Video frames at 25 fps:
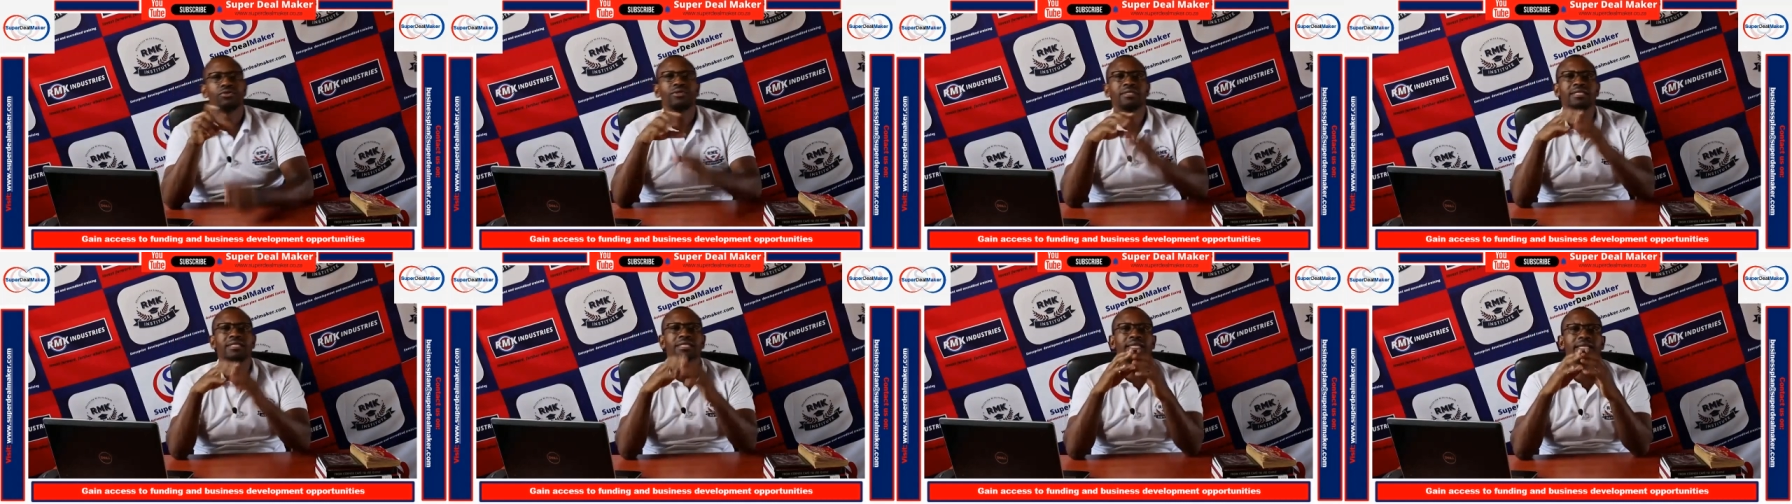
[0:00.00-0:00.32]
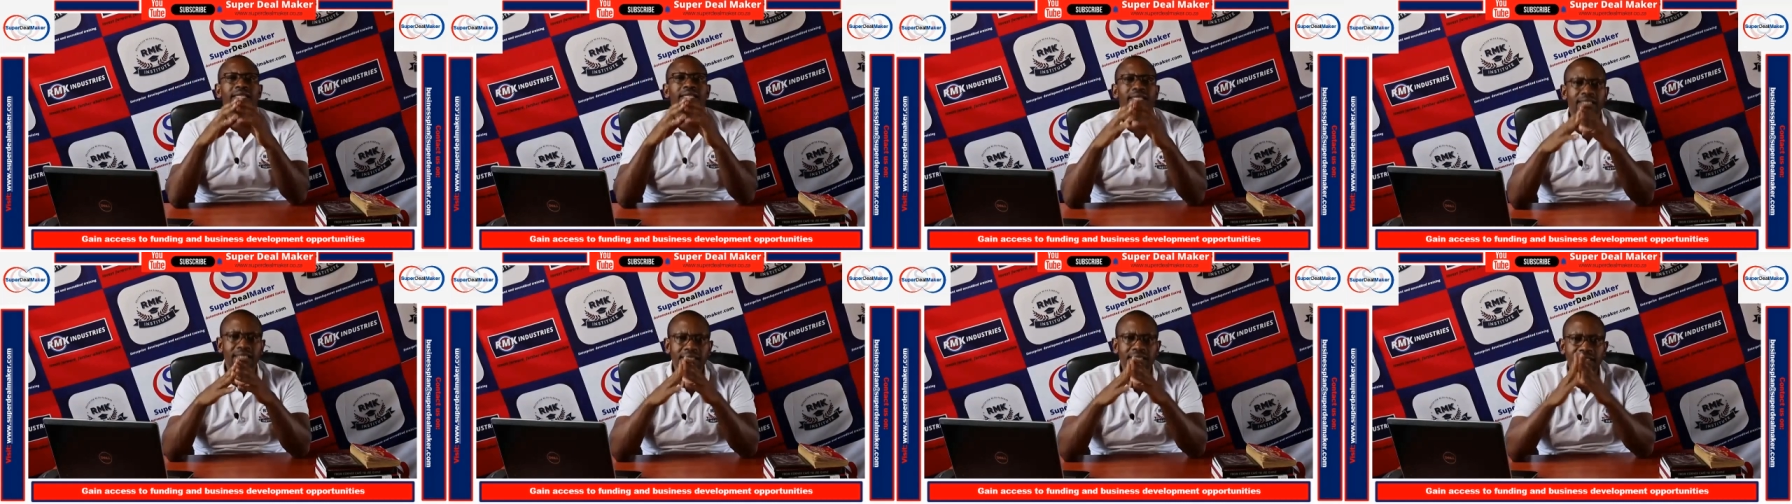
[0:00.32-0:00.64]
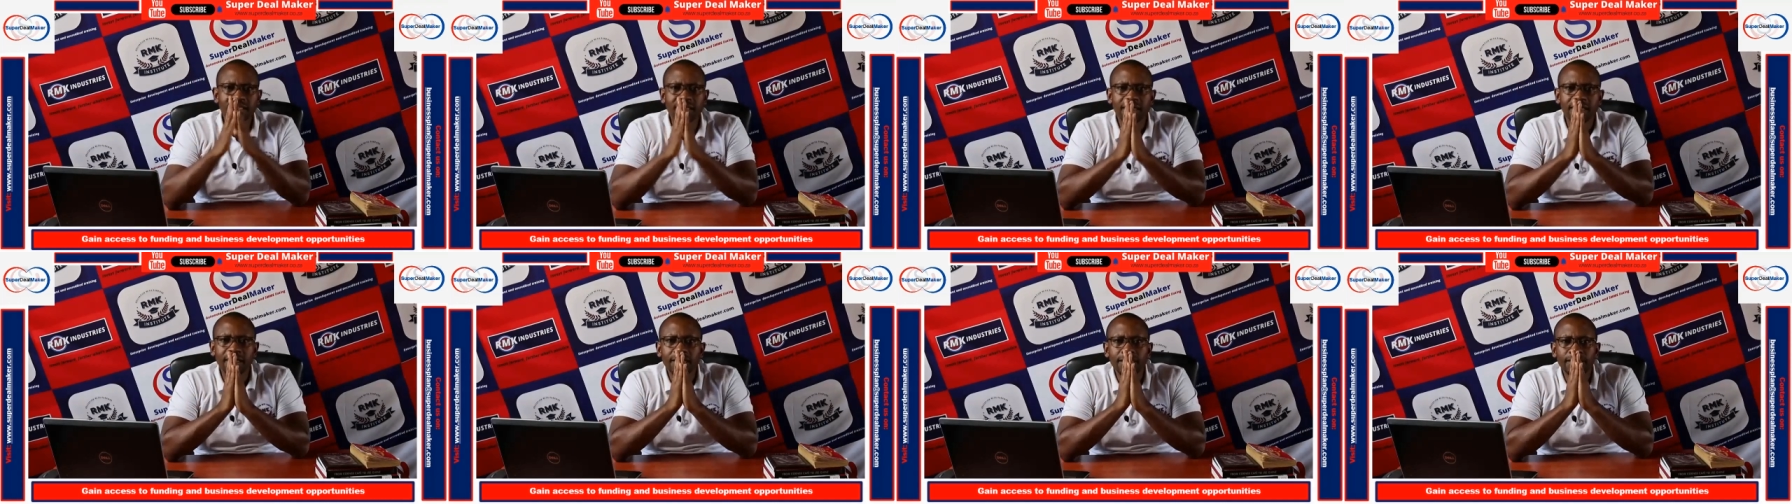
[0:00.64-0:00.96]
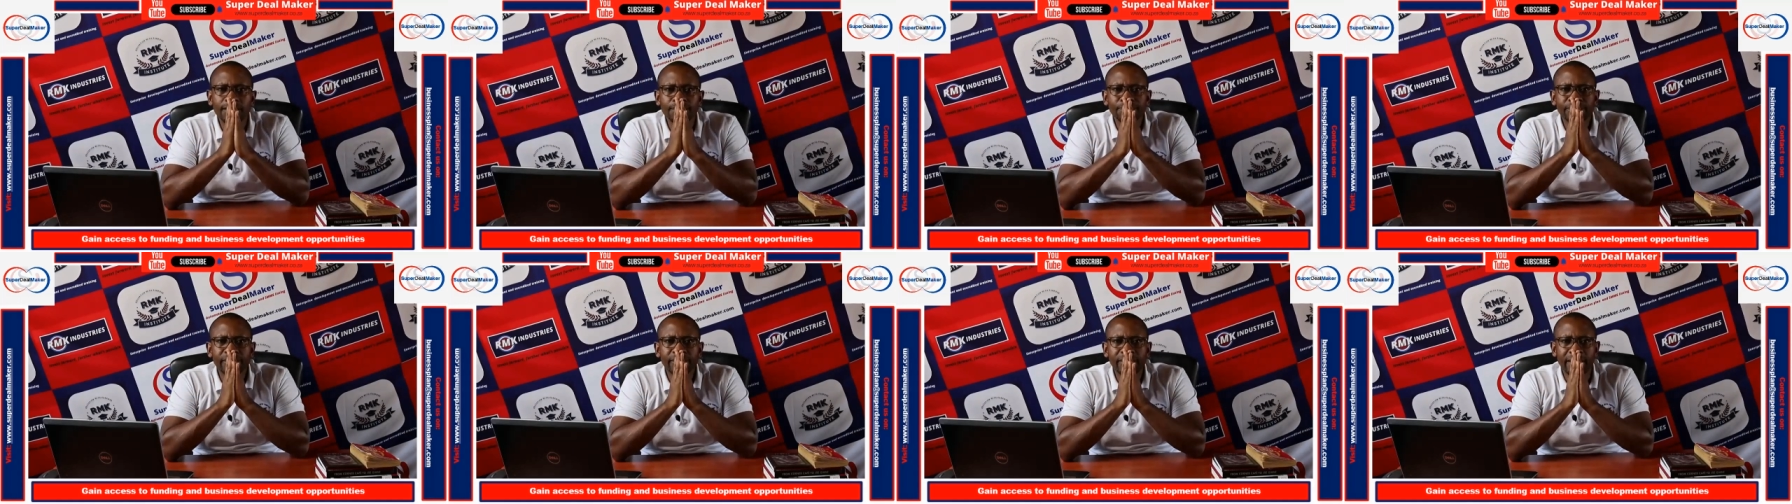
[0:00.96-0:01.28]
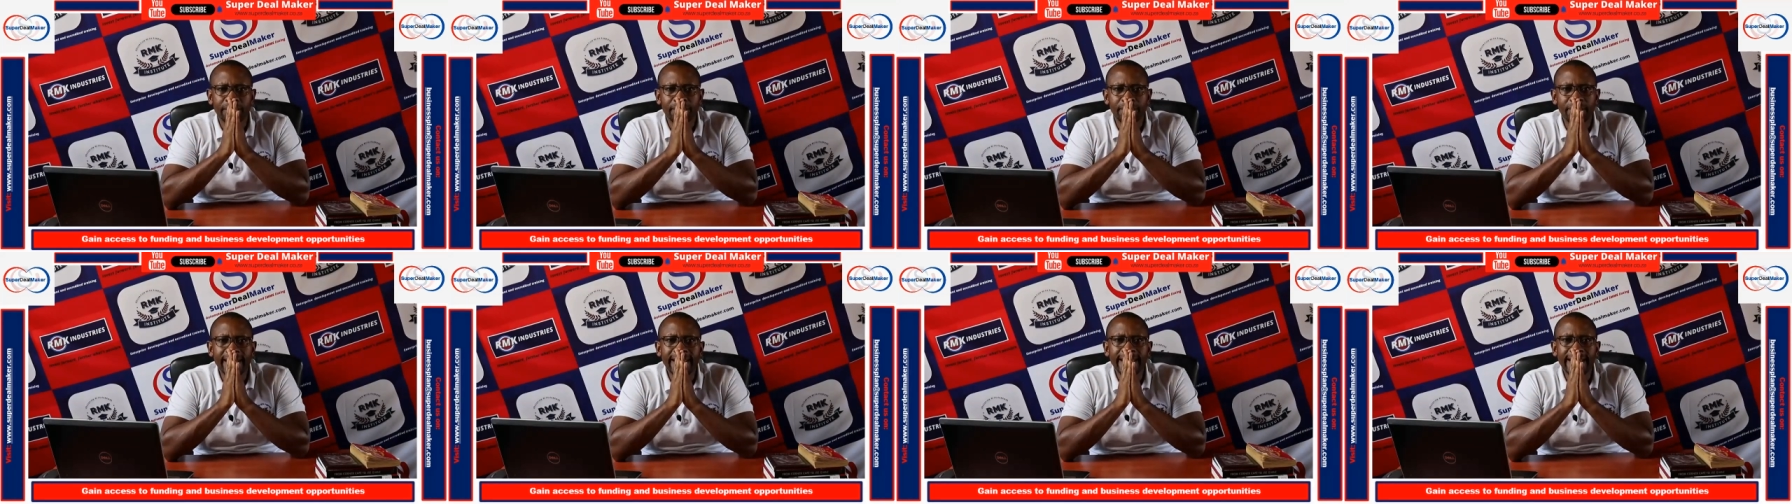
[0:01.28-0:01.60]
your skills
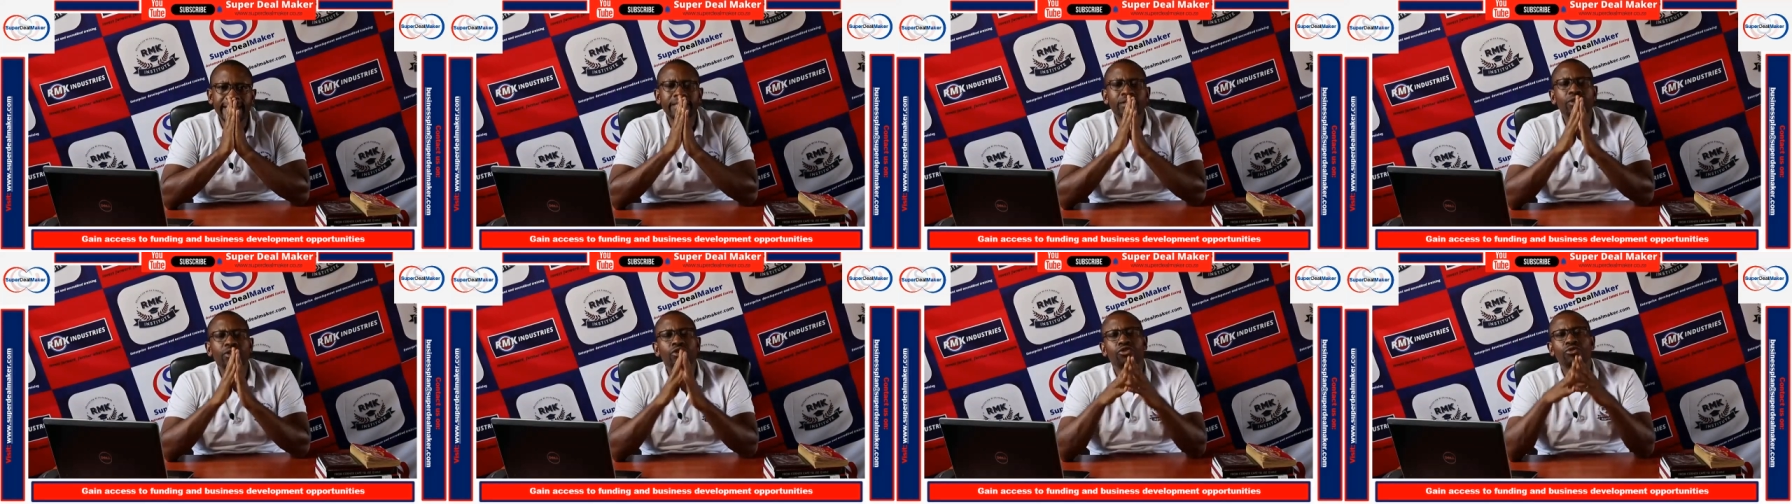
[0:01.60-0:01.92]
uh, plan,